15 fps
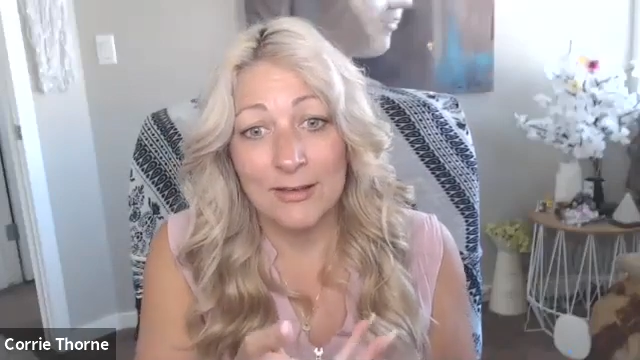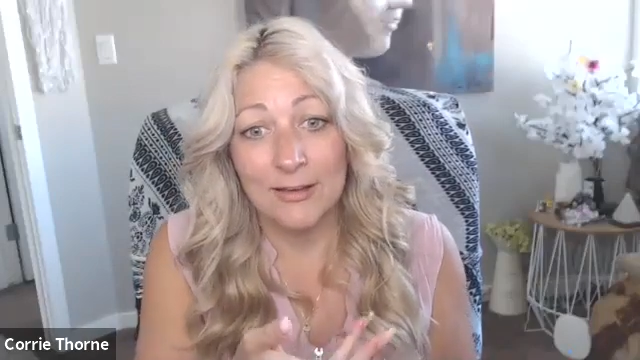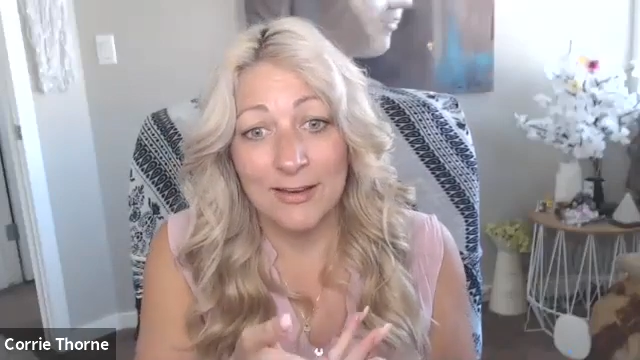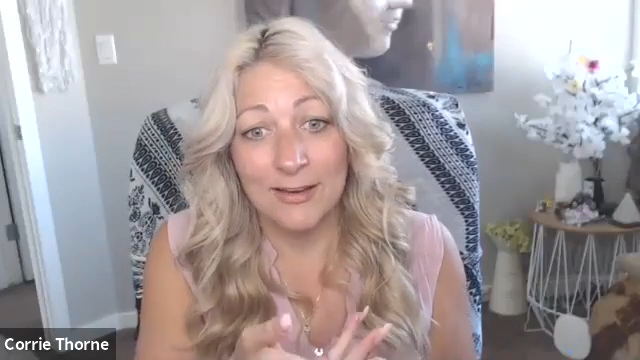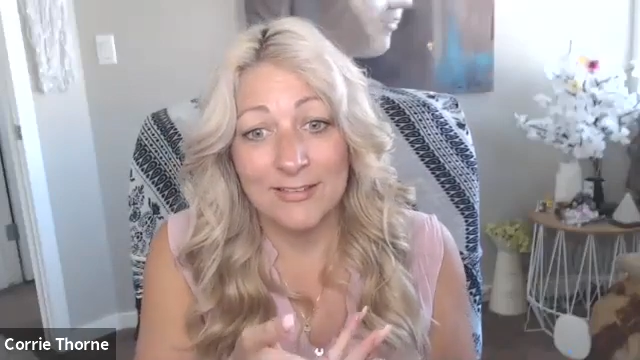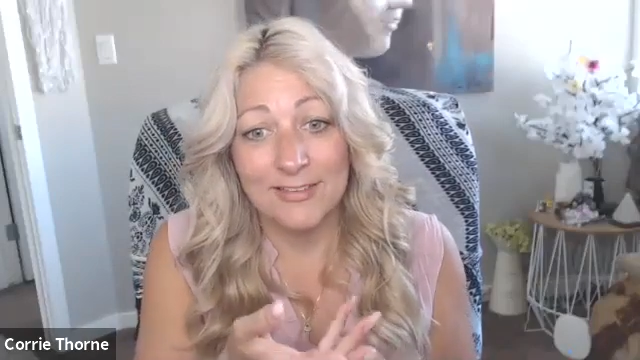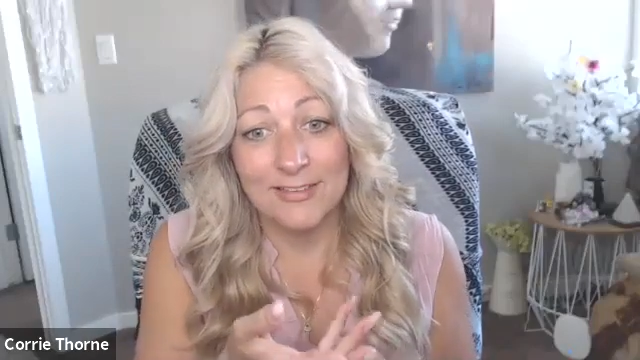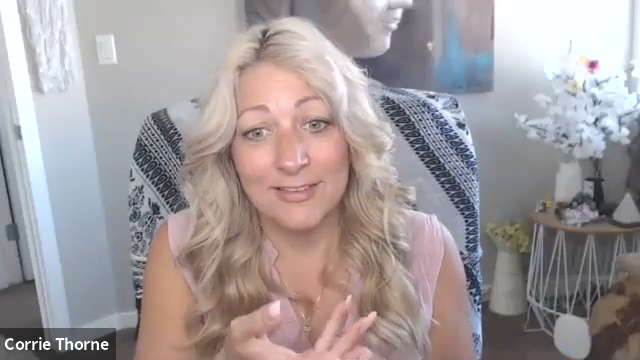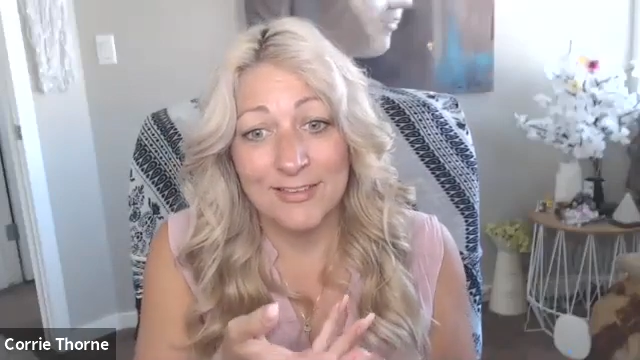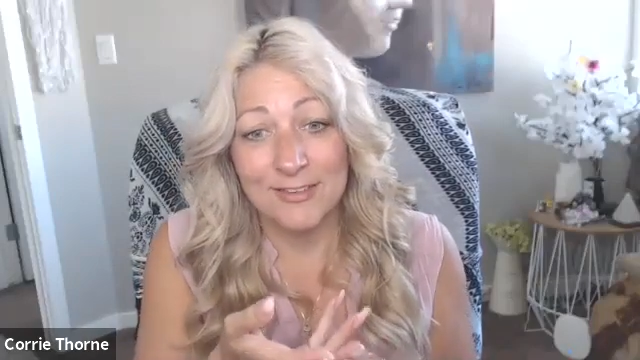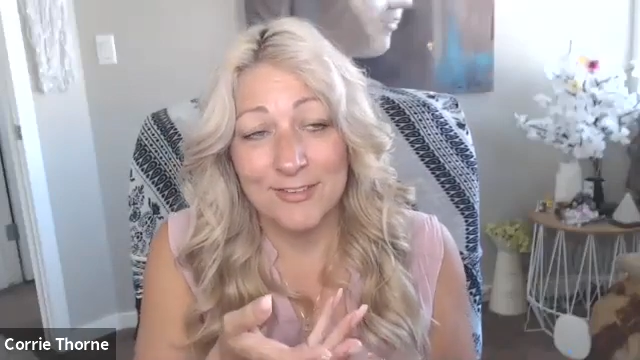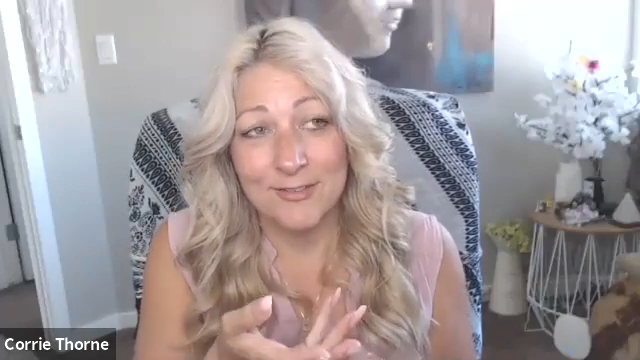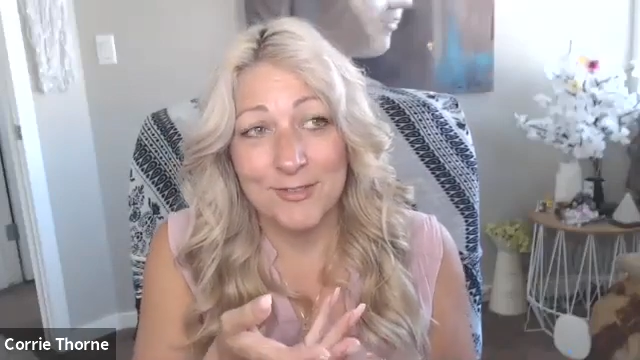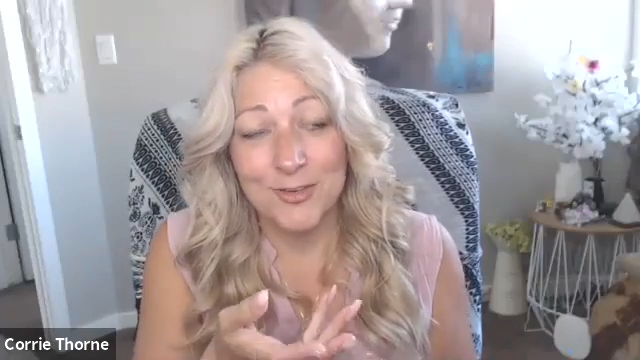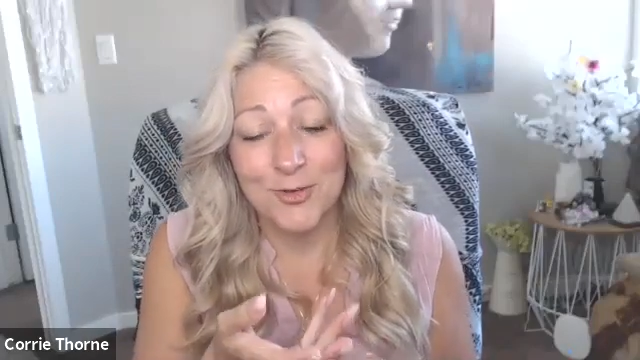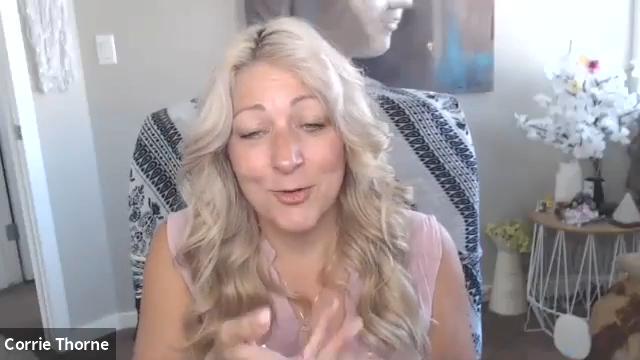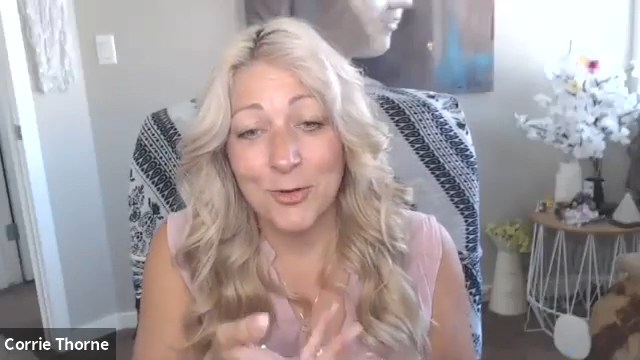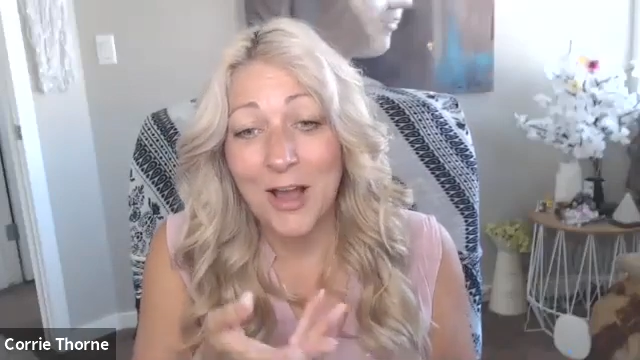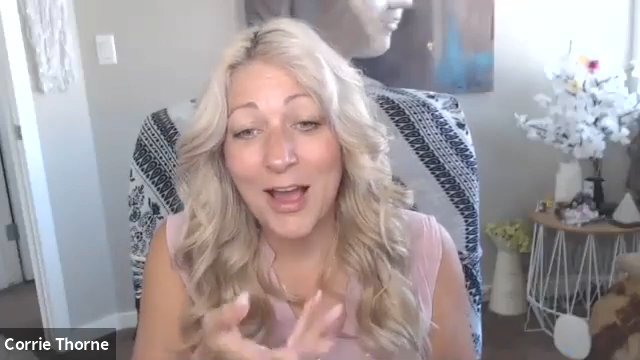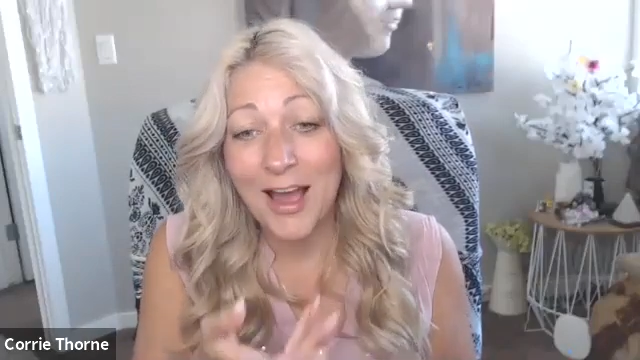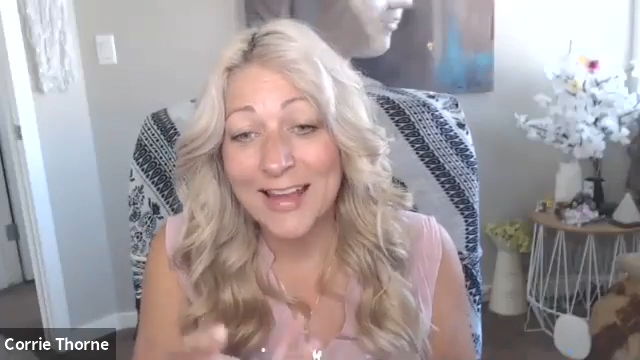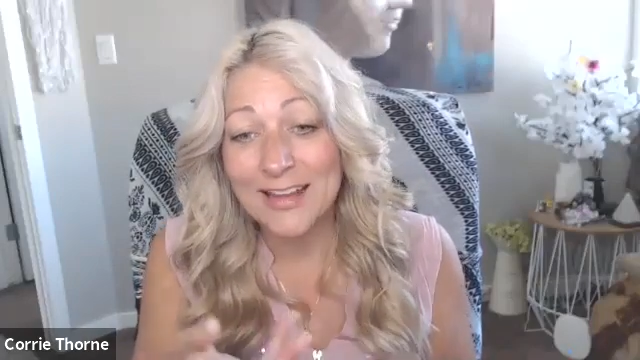it's your
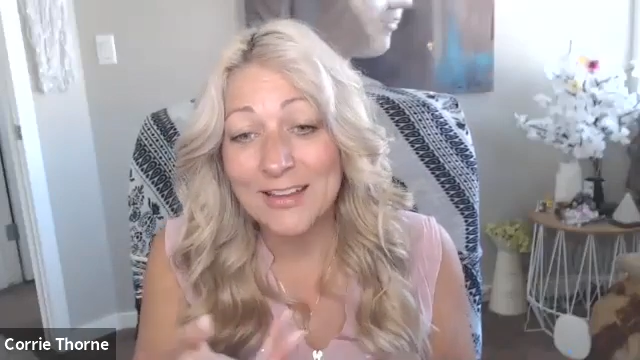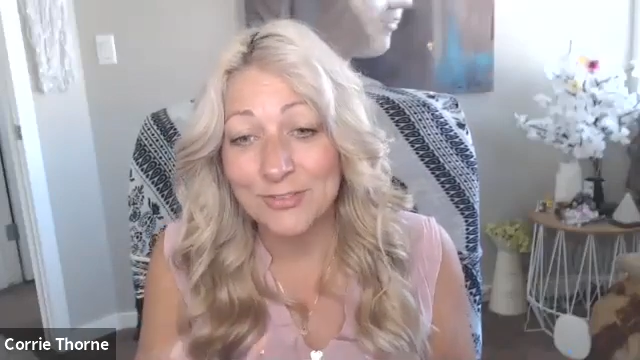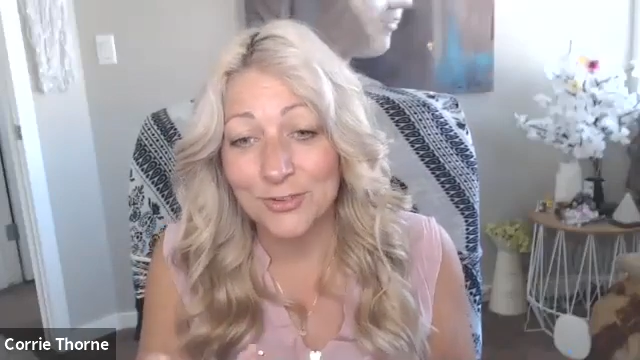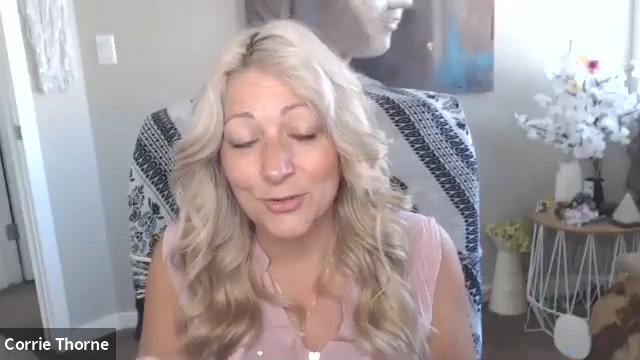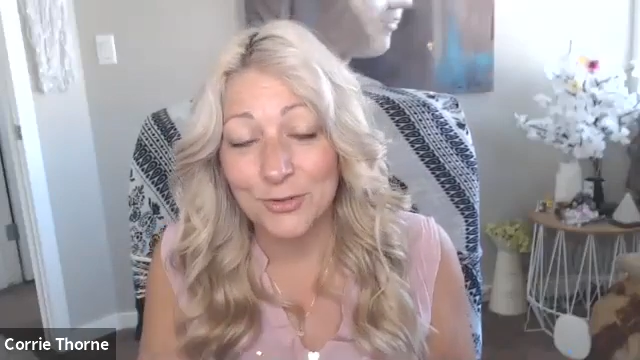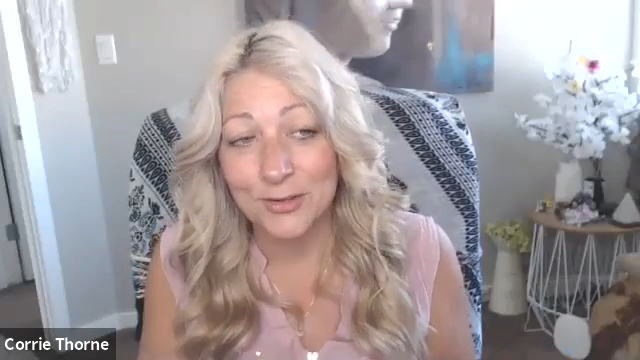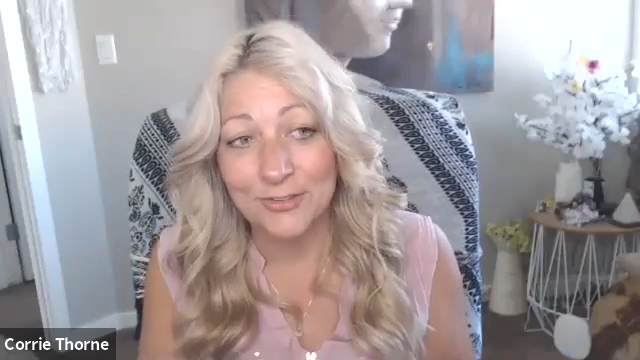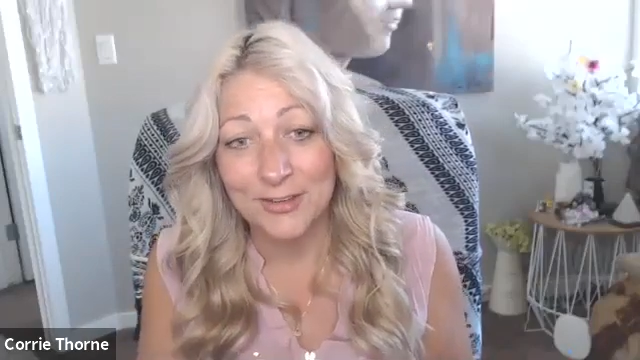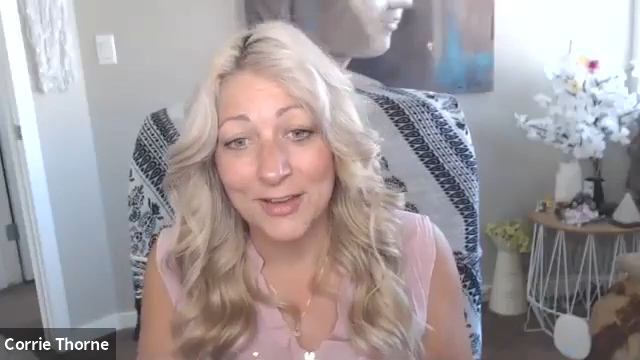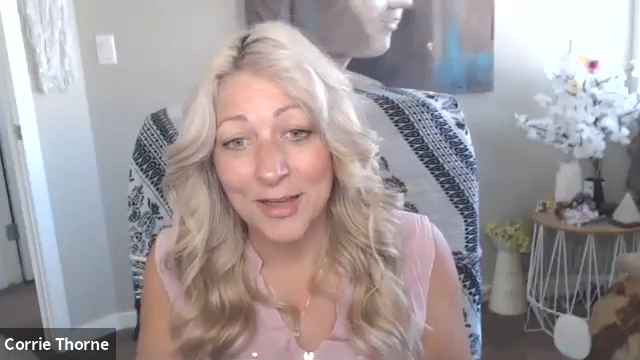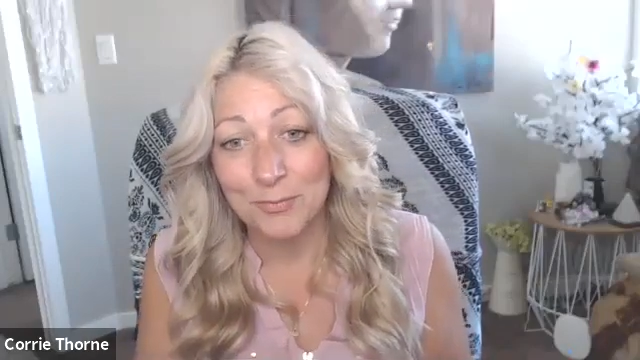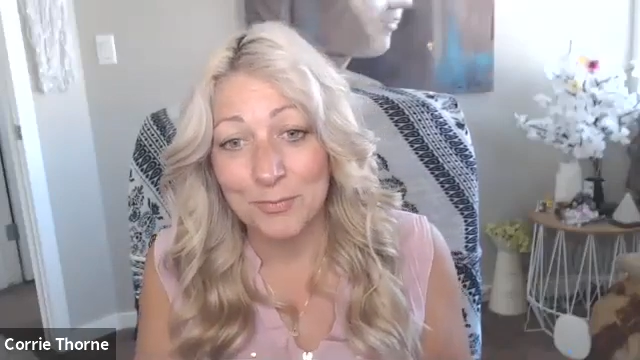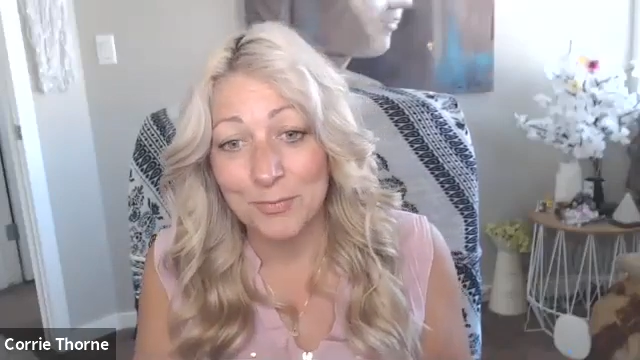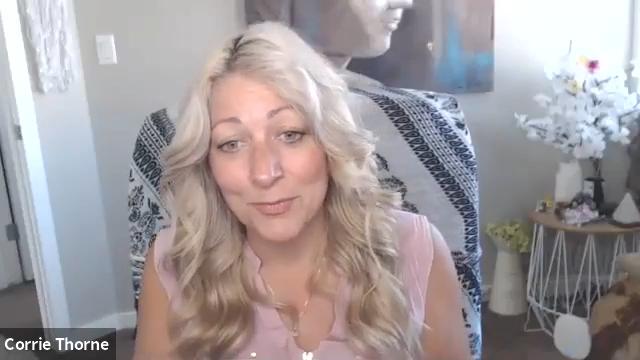highest good is not